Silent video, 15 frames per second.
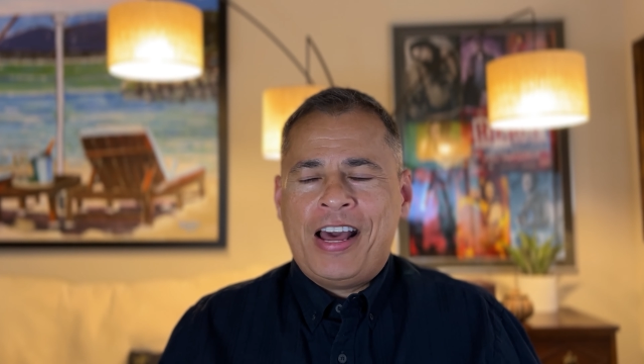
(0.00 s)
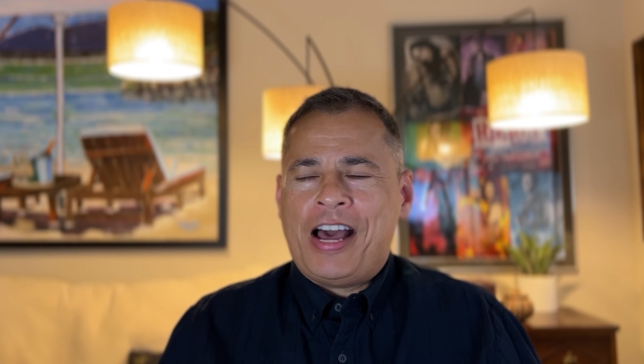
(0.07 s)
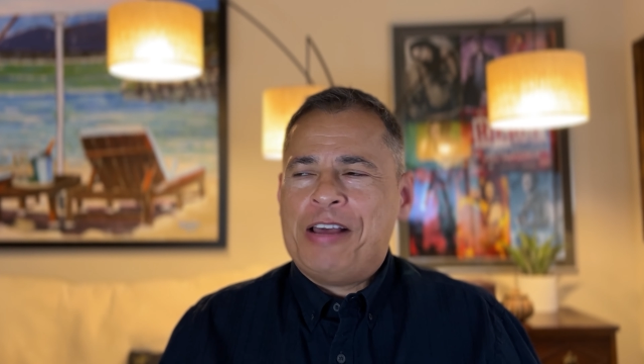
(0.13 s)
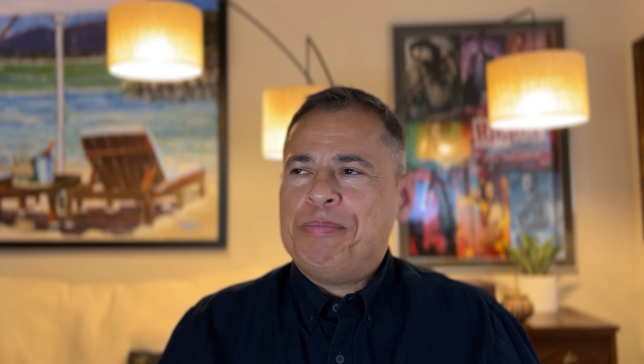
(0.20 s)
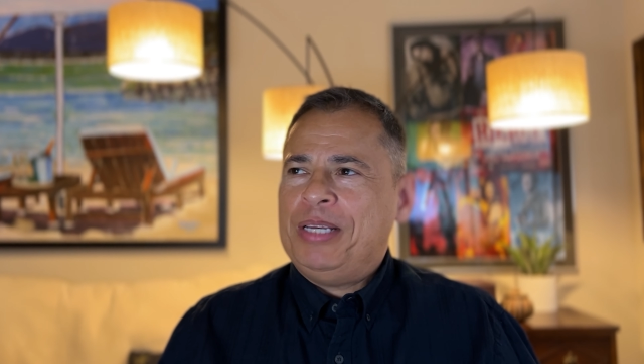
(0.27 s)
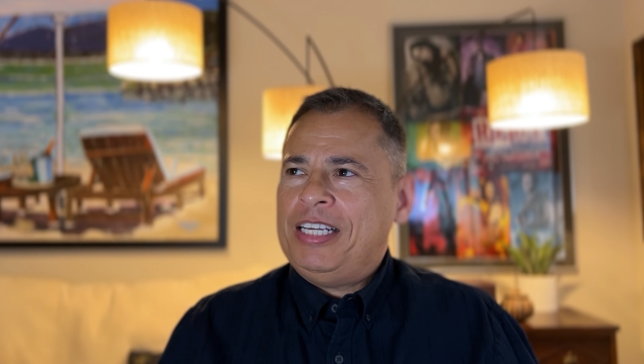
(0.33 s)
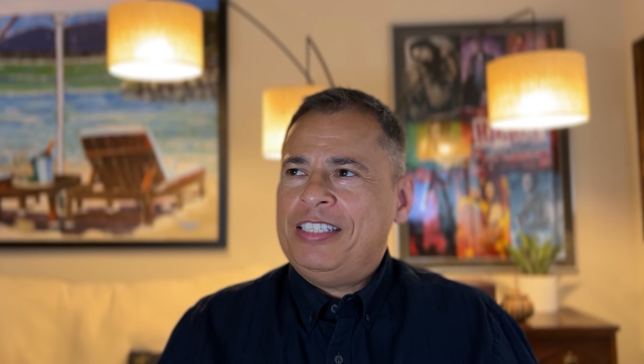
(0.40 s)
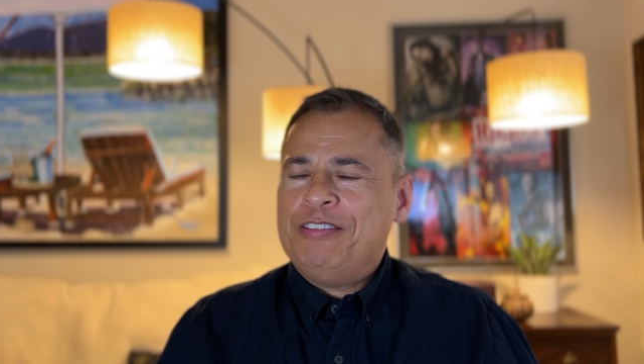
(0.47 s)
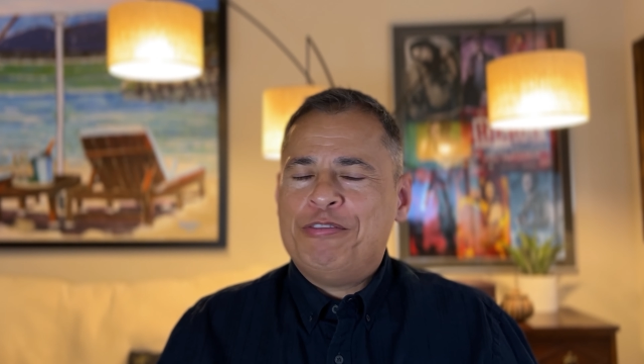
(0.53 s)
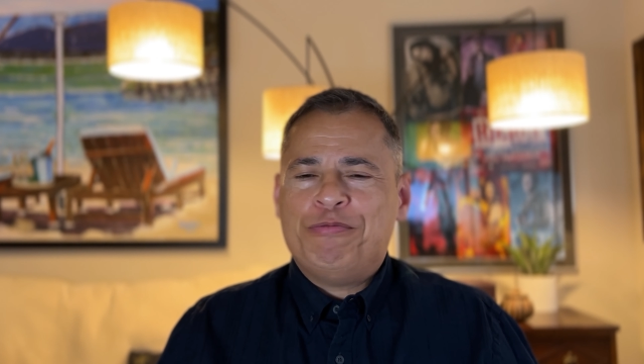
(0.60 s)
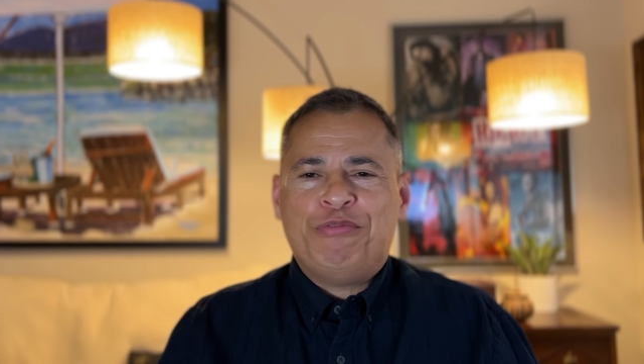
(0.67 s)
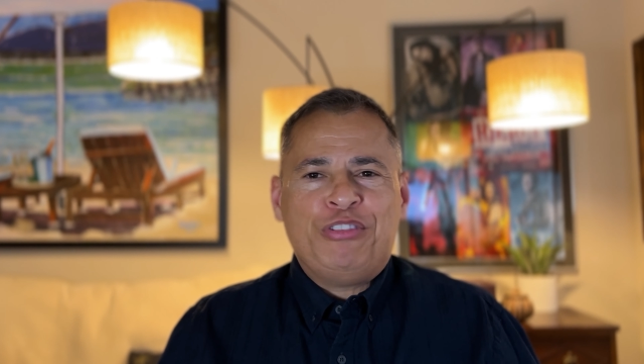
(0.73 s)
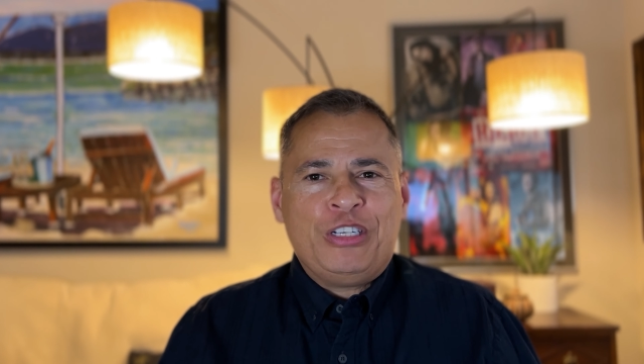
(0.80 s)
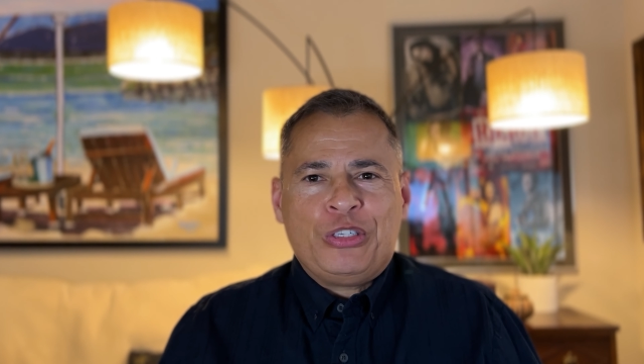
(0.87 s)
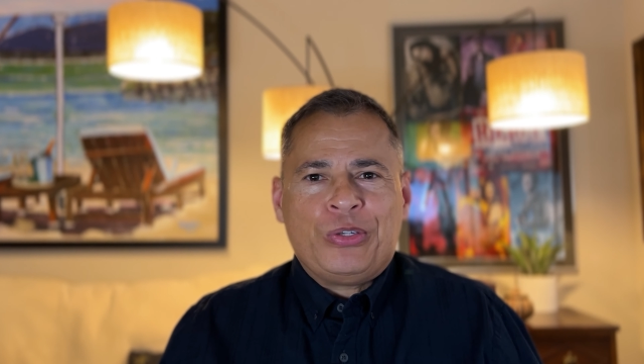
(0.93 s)
I mean,
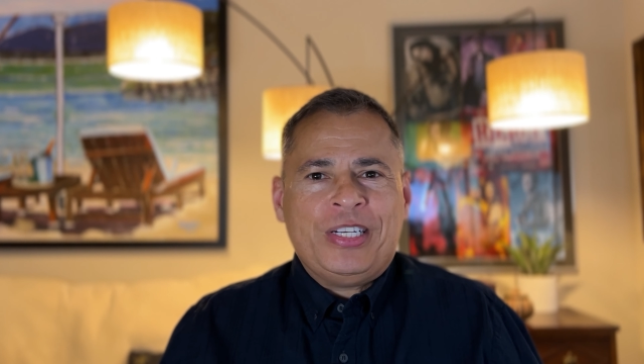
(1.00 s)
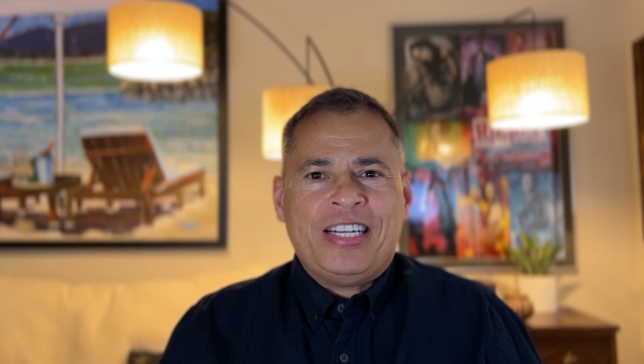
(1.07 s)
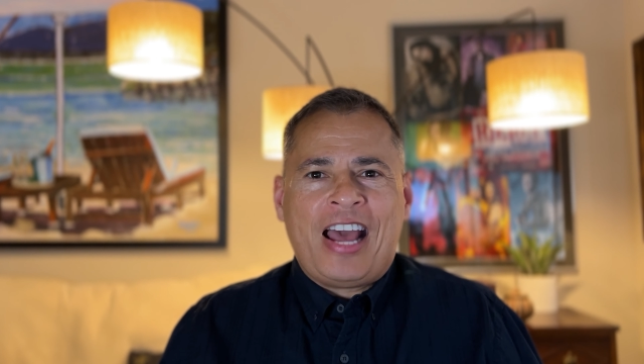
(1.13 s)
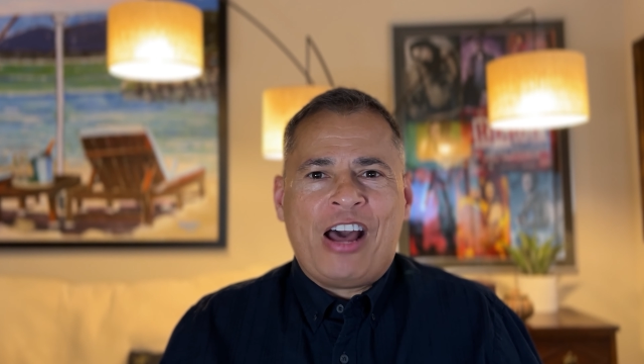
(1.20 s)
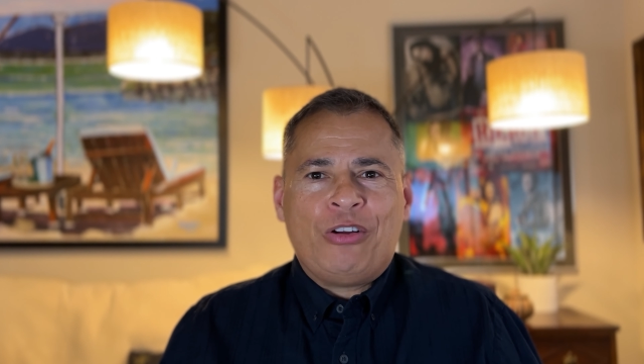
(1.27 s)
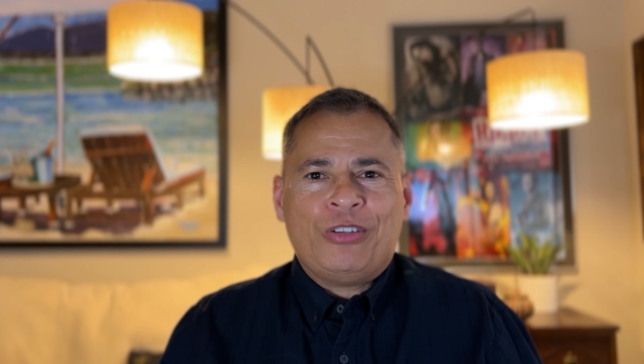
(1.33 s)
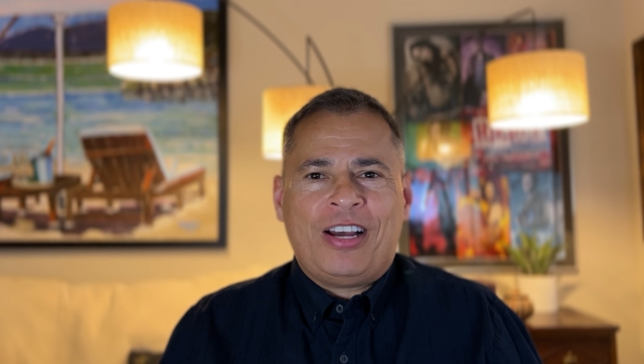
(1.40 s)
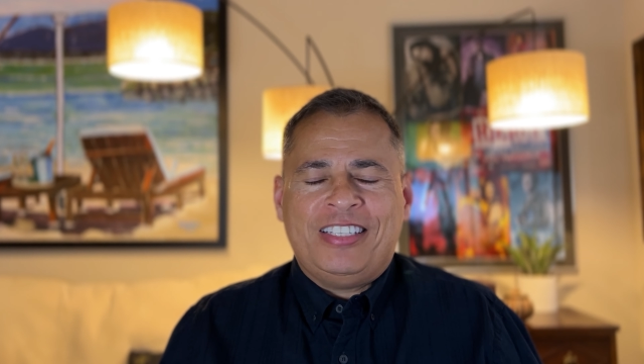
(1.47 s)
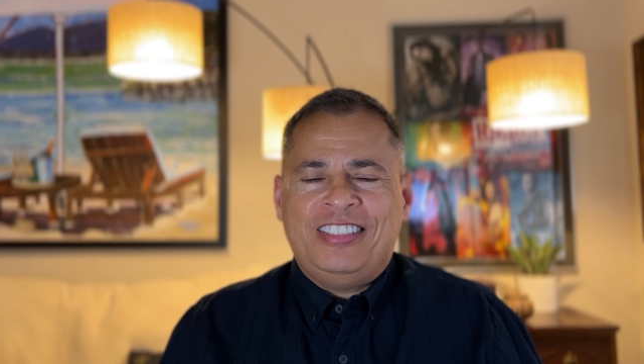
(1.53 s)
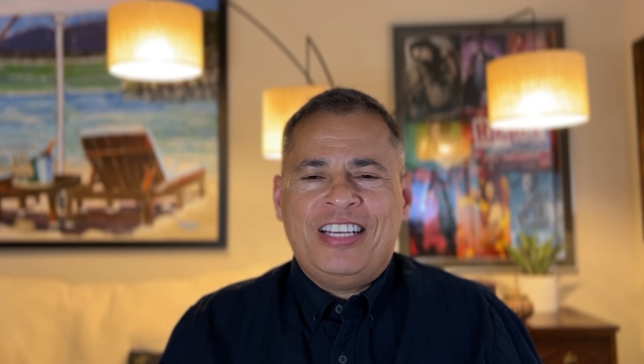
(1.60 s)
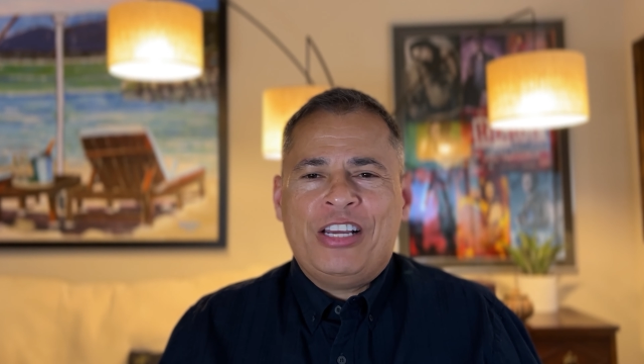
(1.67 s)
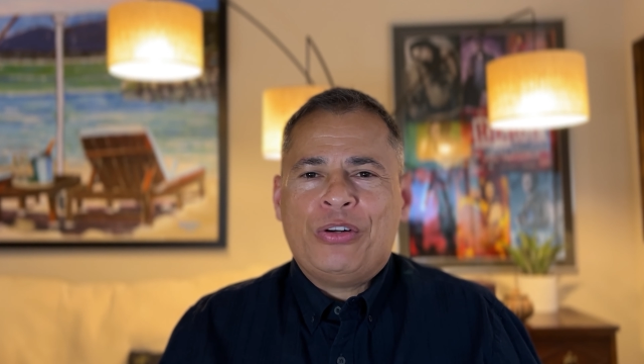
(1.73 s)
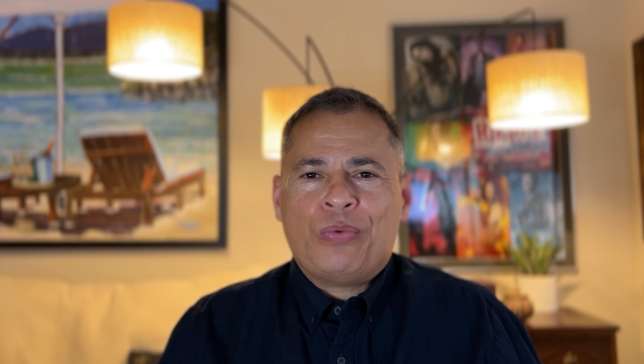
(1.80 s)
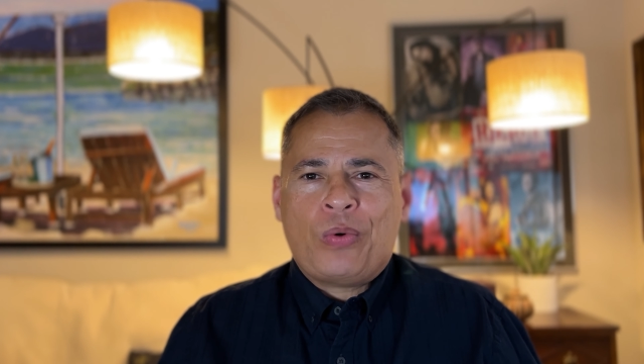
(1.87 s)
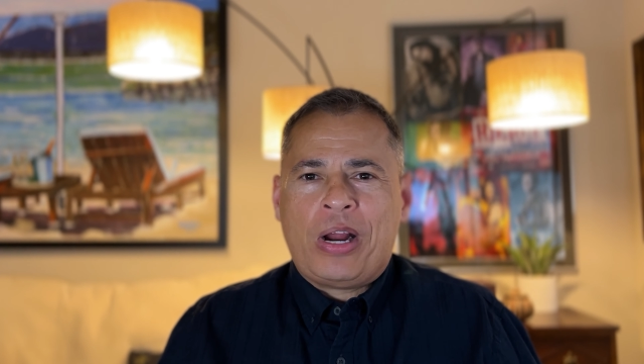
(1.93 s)
figuring out
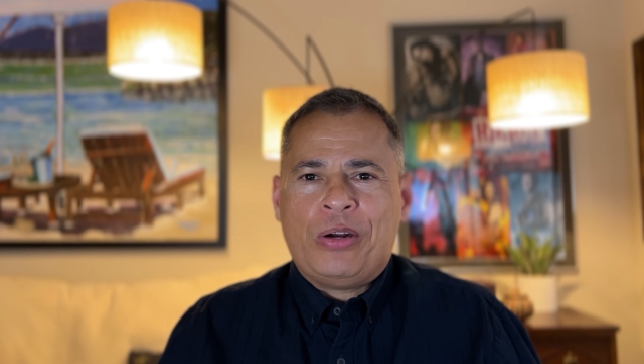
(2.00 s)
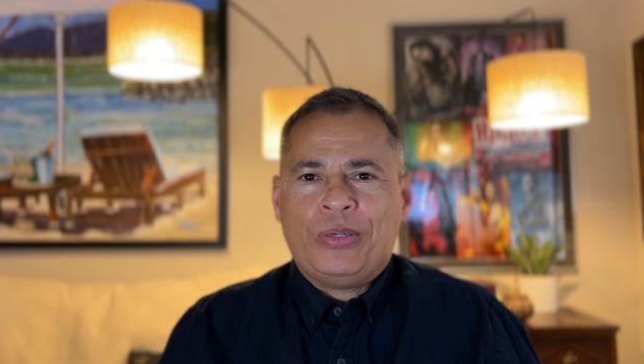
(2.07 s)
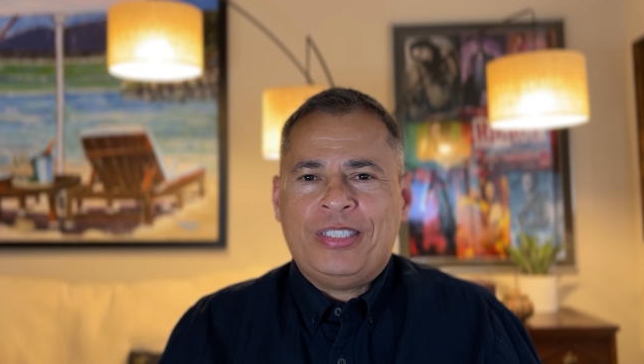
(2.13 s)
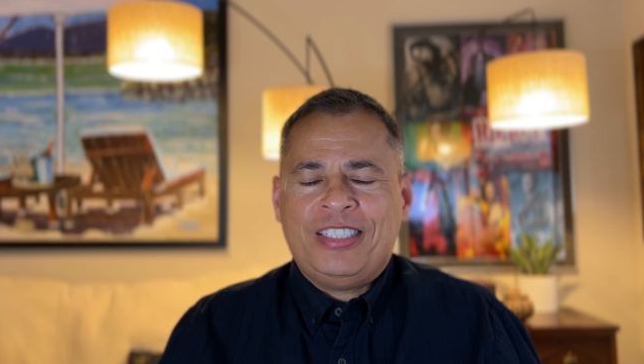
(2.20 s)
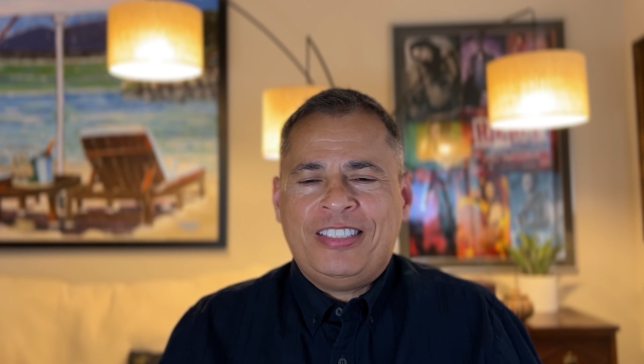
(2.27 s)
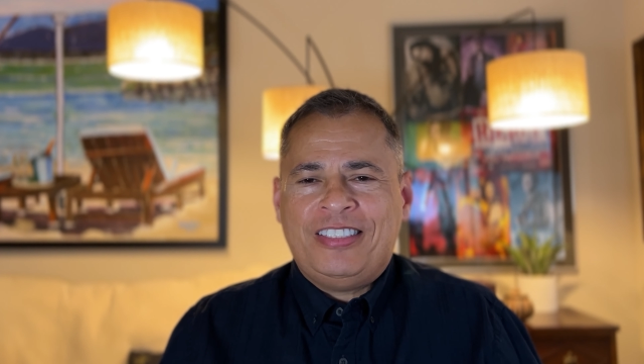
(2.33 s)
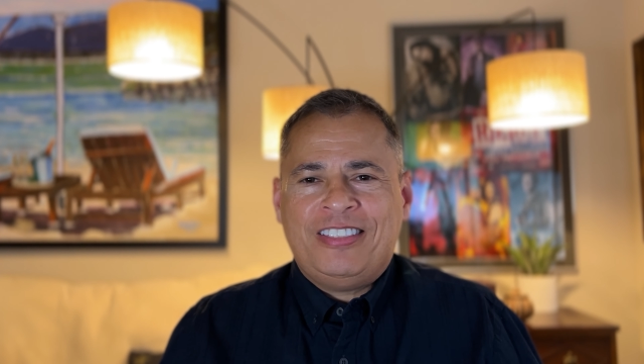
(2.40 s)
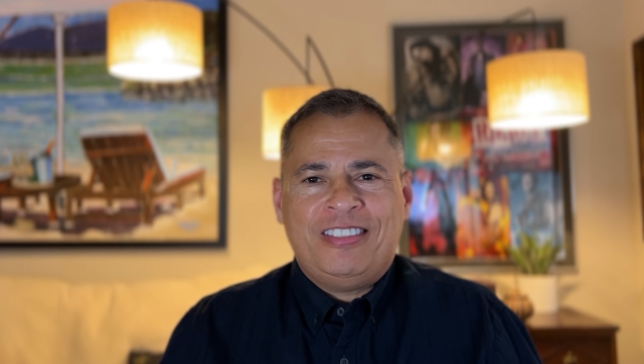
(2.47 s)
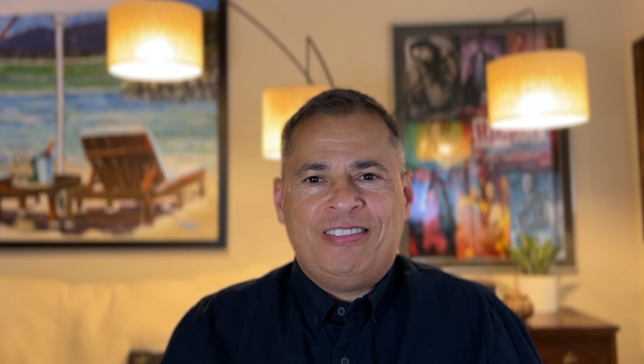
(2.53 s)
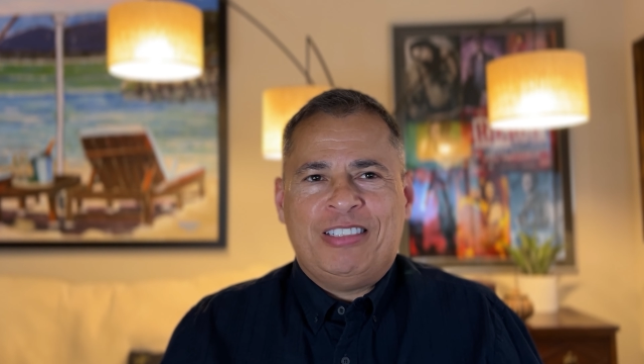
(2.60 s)
itineraries,